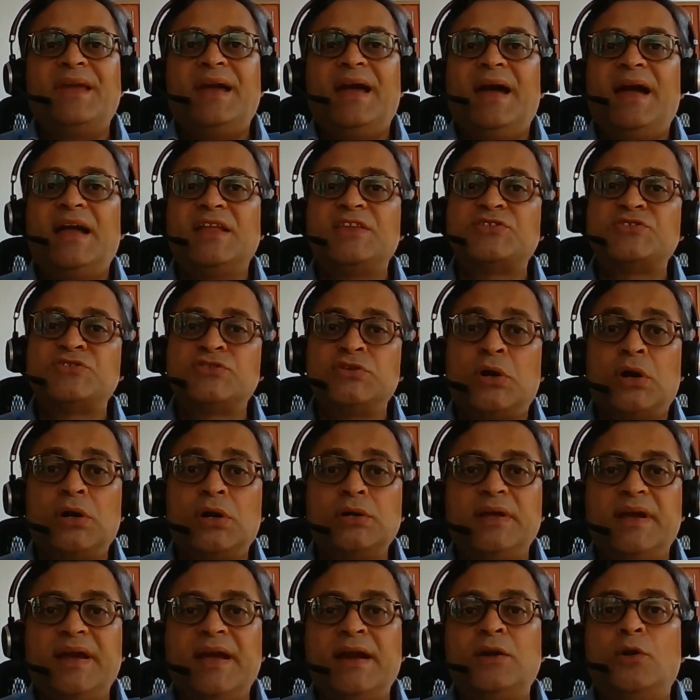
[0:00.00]
had
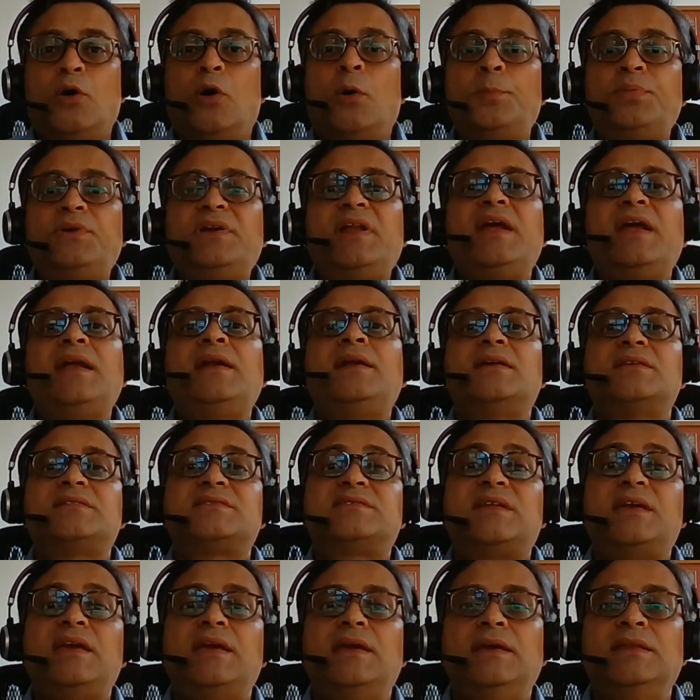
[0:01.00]
sought and obtained a
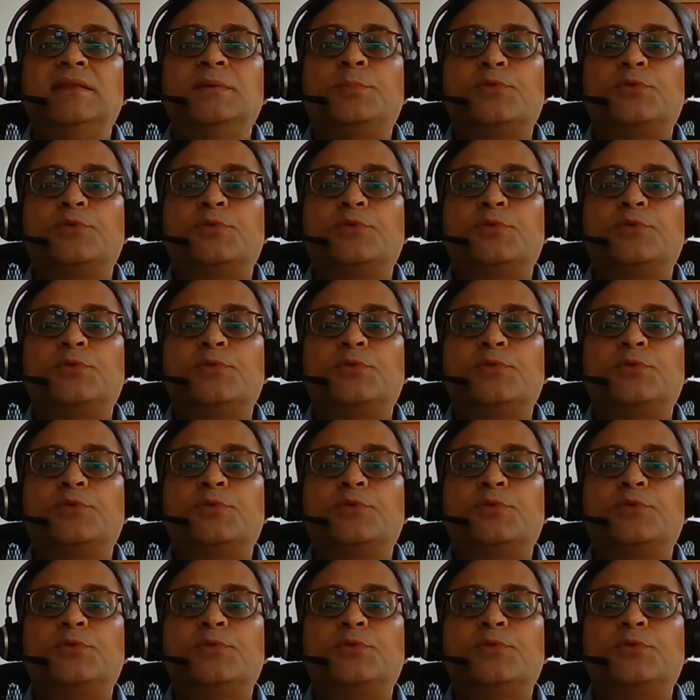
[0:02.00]
stay in